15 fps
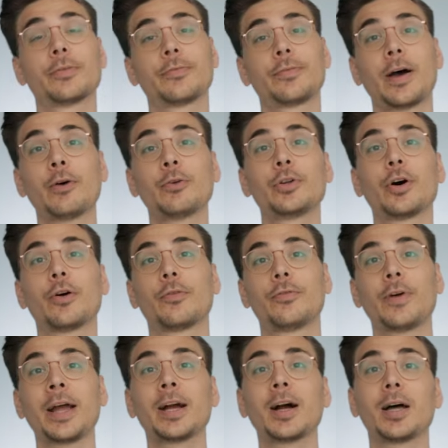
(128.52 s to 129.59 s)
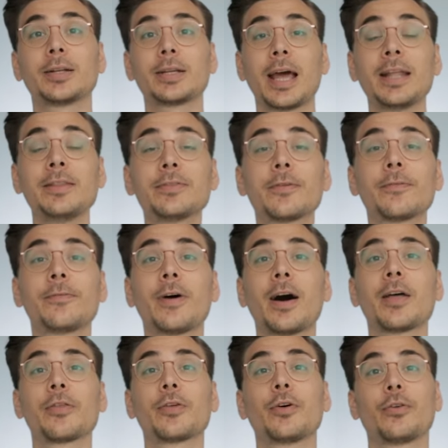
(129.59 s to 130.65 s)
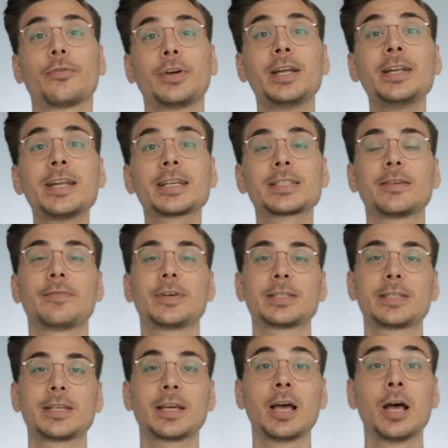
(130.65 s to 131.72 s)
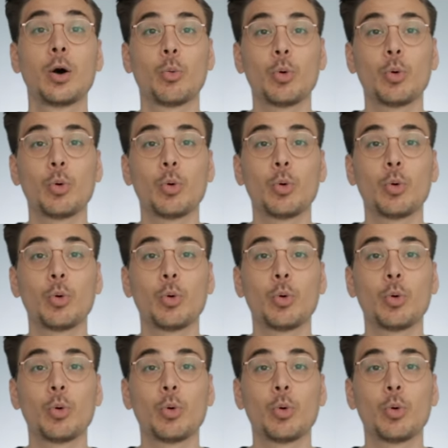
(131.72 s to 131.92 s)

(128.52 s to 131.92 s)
the founder of Vanguard and the father of index investing,